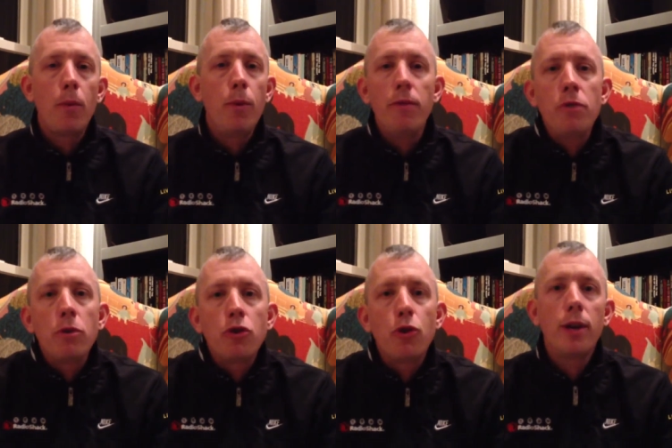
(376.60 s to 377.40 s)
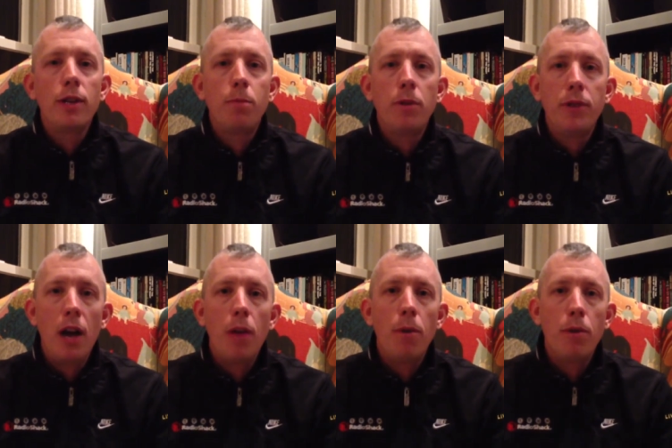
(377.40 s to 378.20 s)
We have no choice but to
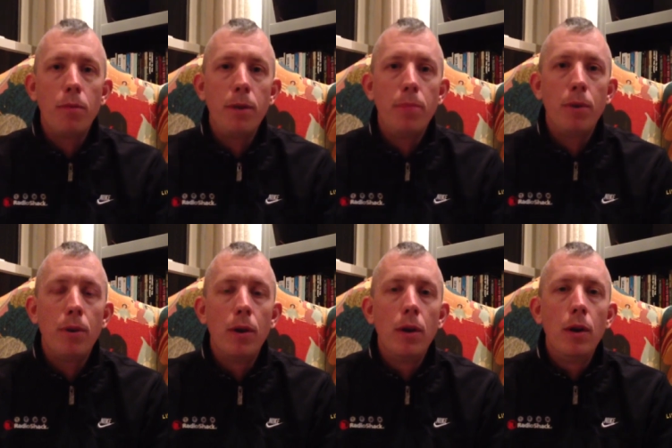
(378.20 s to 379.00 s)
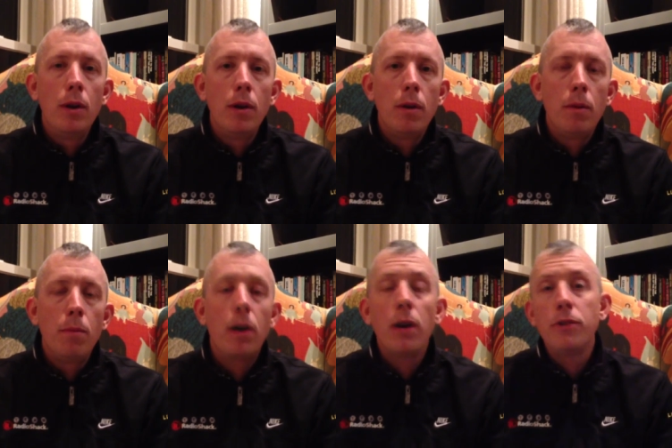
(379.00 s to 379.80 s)
help other people
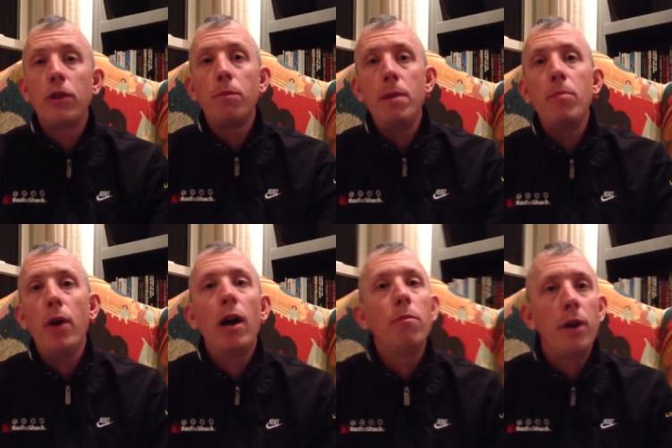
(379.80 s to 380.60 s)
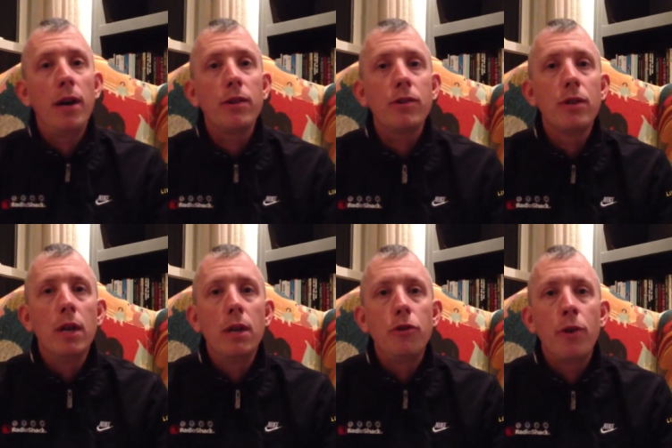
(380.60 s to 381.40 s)
because other people helped us
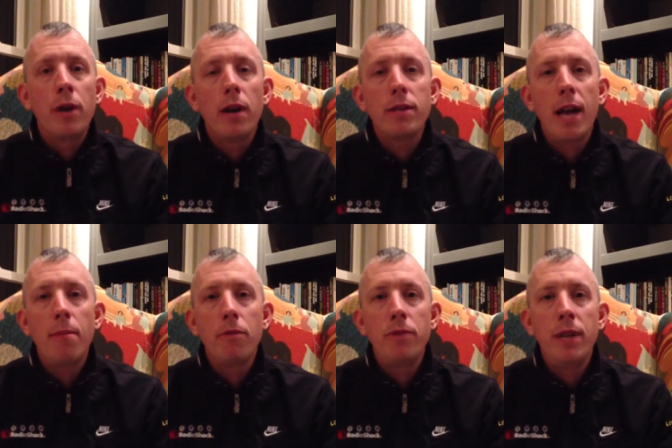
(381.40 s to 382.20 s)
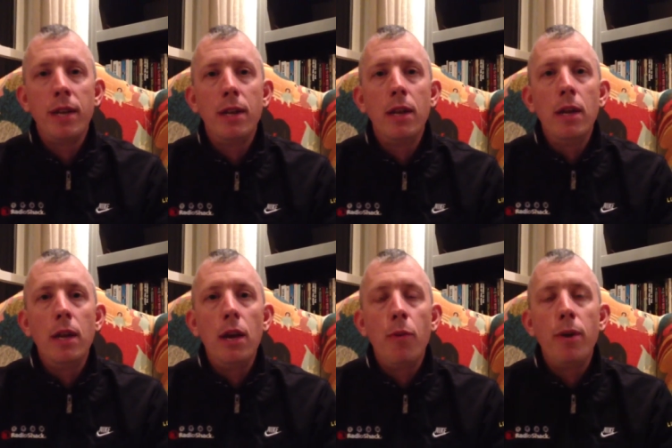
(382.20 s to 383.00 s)
during our time of need,
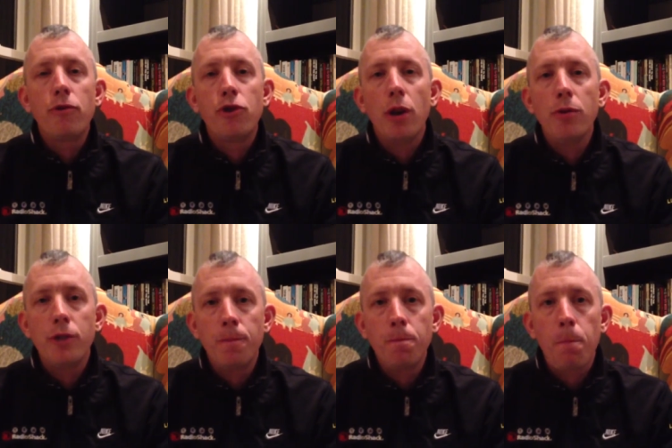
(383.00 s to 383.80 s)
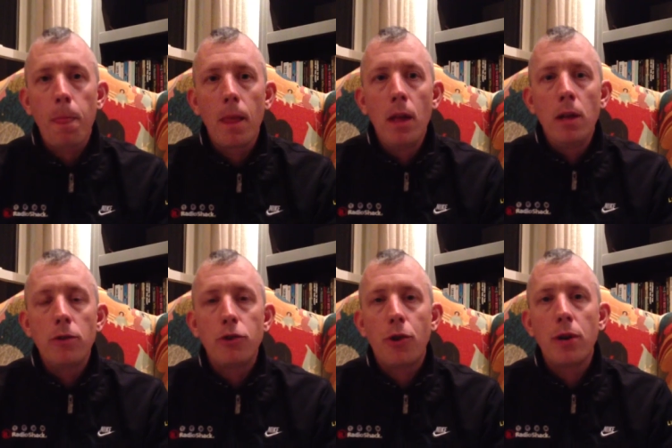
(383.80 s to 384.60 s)
and we have chosen
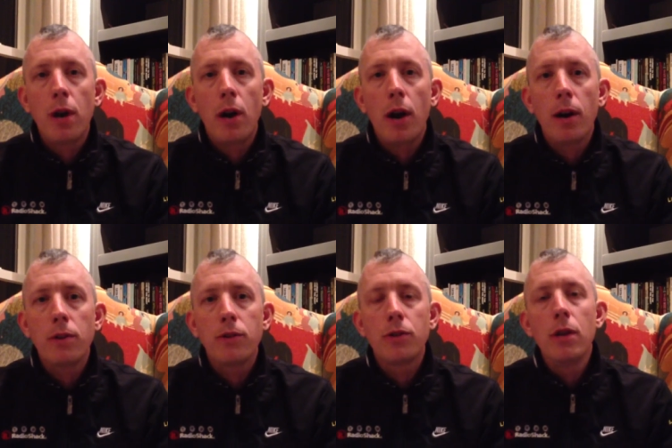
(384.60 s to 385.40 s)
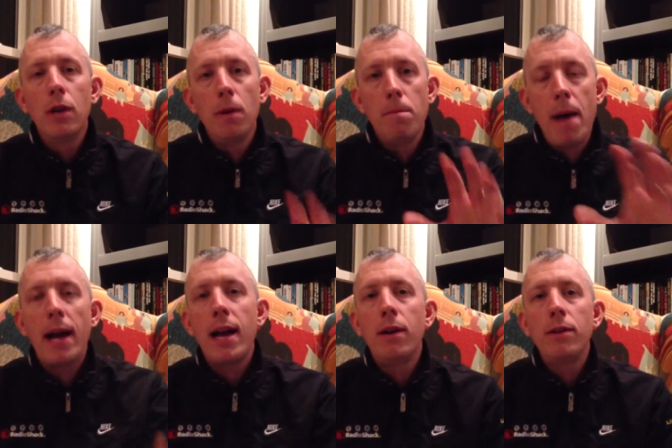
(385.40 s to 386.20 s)
to turn our hearts
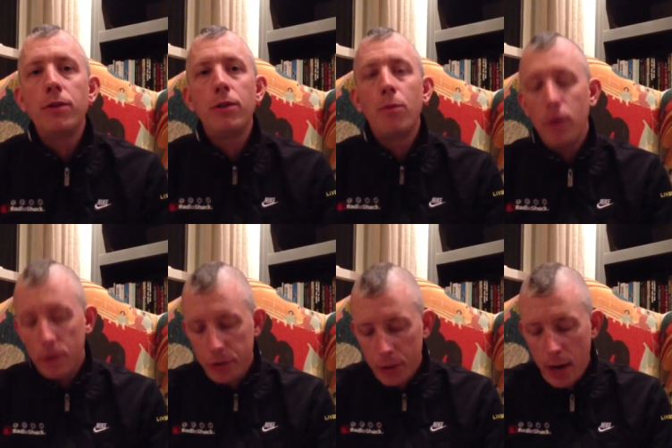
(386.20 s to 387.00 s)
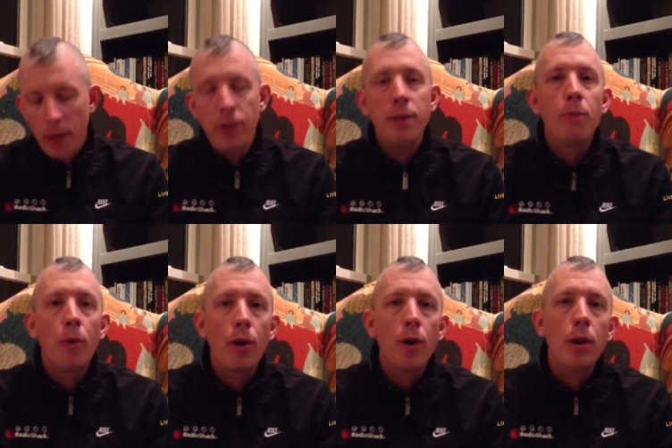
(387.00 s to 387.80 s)
back out into the world. So Colleen
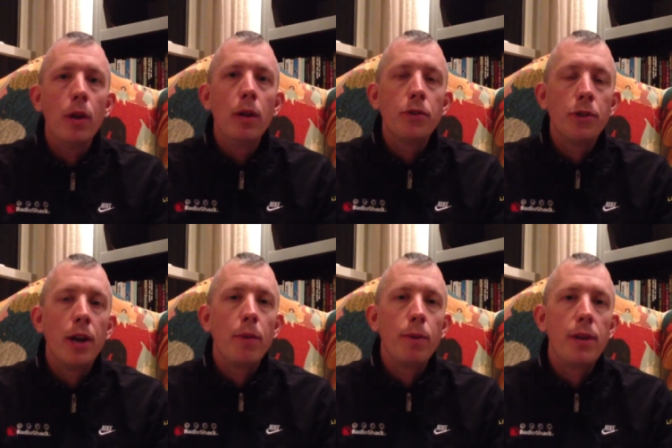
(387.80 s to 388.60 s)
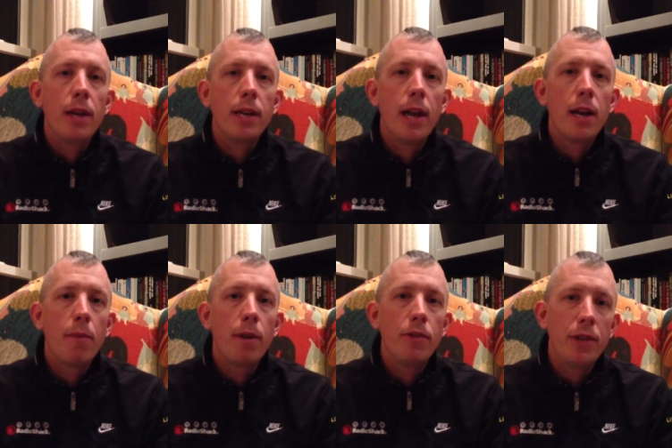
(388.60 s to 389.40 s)
Moore, tonight we dedicate our
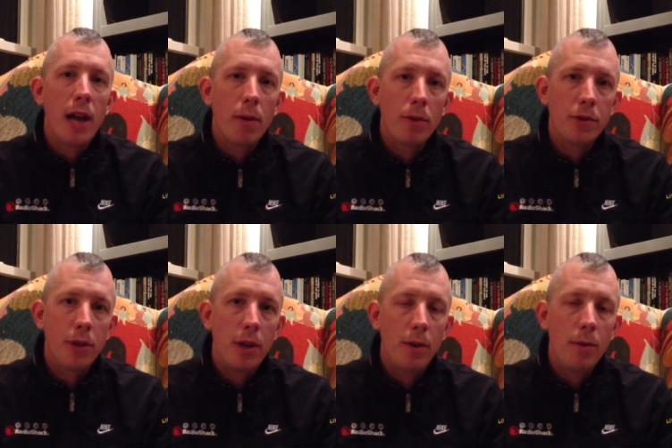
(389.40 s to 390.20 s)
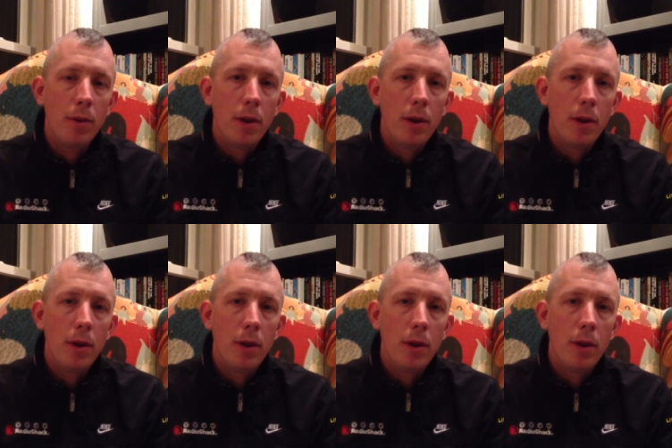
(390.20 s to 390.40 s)
resting hours to you.